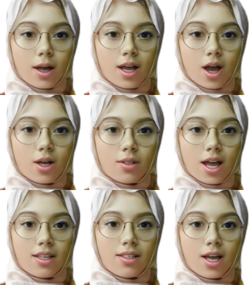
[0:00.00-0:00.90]
Eye
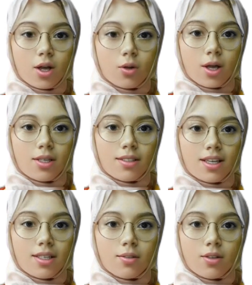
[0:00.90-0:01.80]
contact can create a
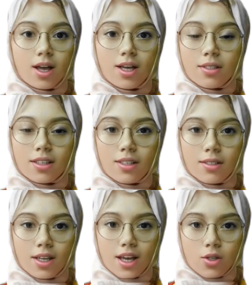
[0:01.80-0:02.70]
sense of
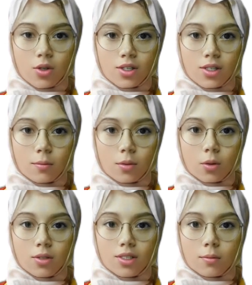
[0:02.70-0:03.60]
connectedness and trust
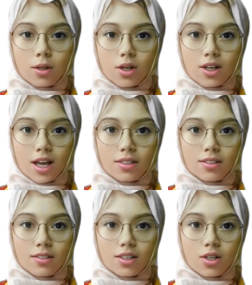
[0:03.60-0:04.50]
between the speaker and
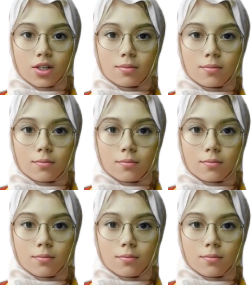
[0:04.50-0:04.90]
listener.